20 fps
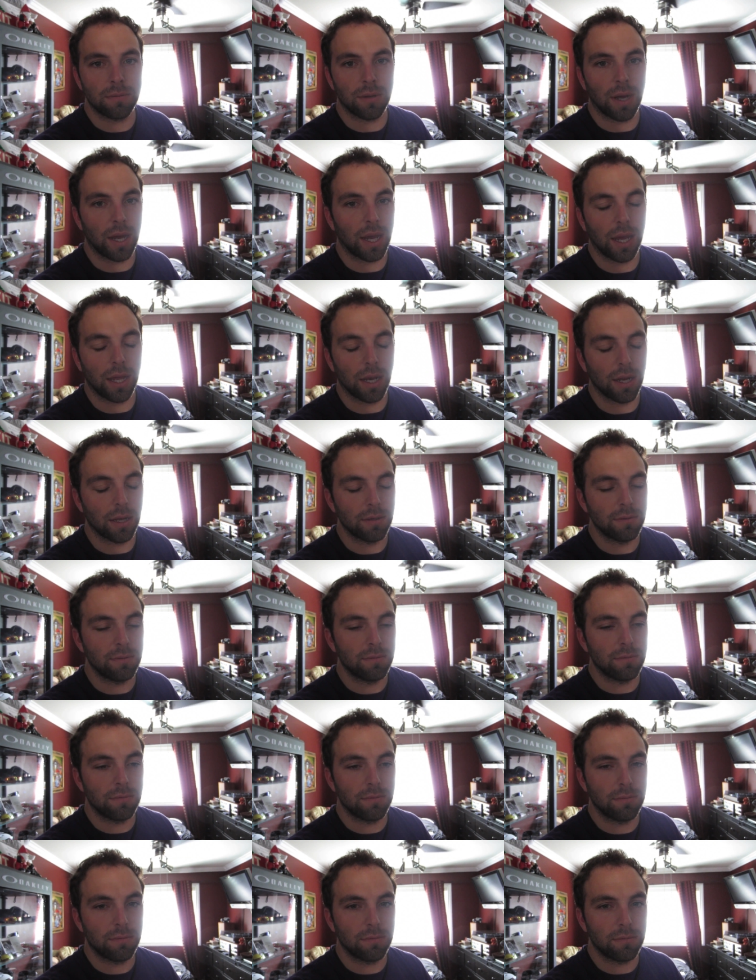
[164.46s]
I hate it.
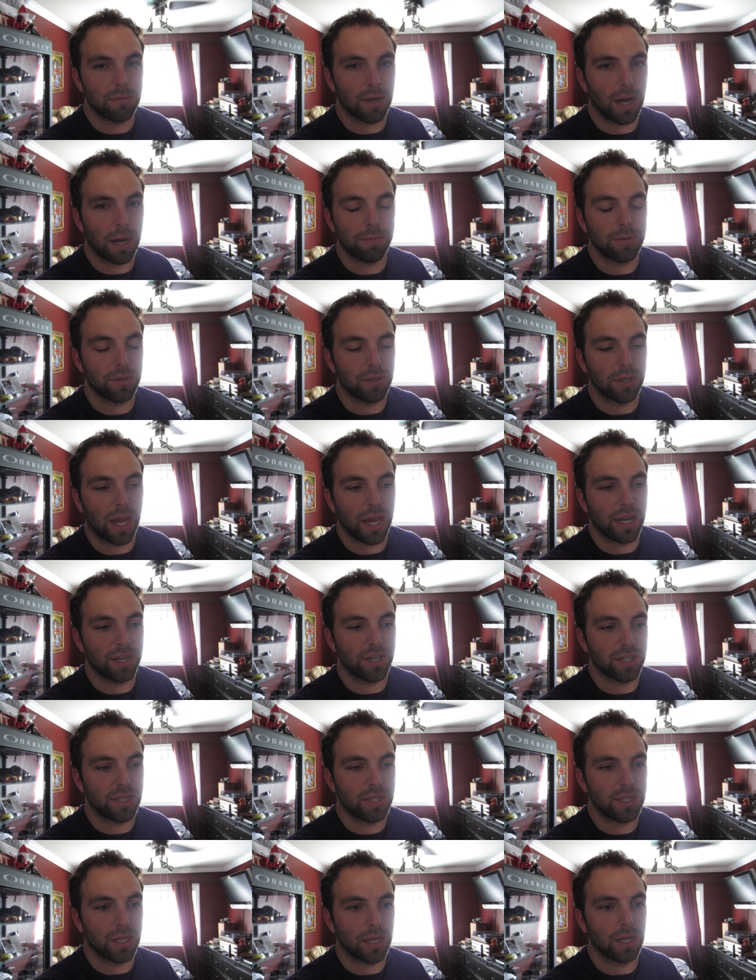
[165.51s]
I absolutely hate
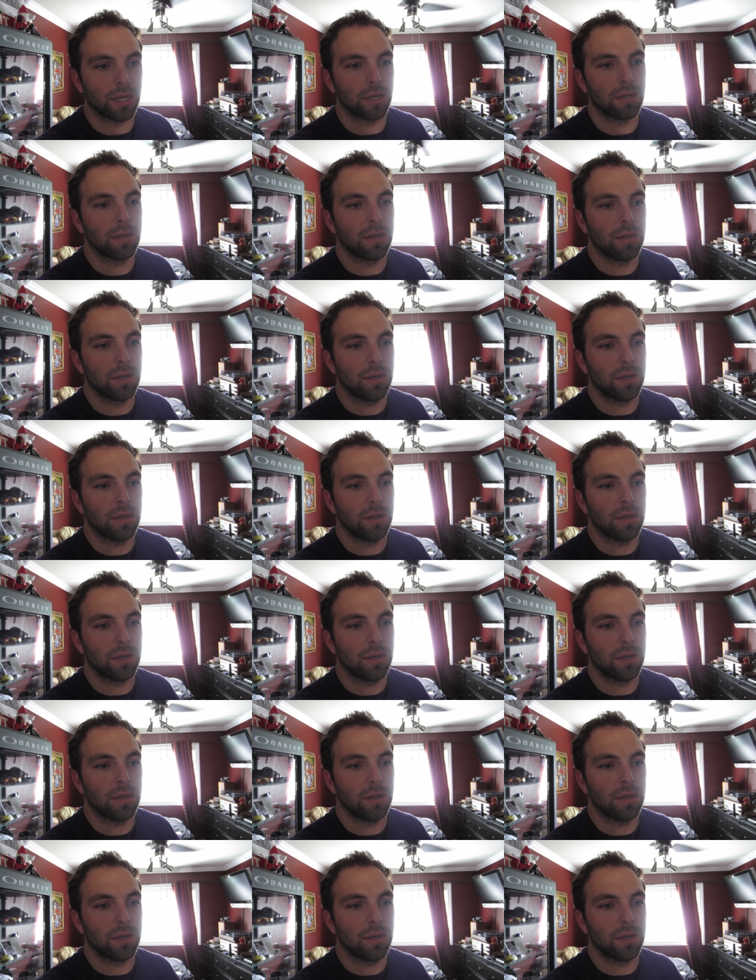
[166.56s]
just sitting,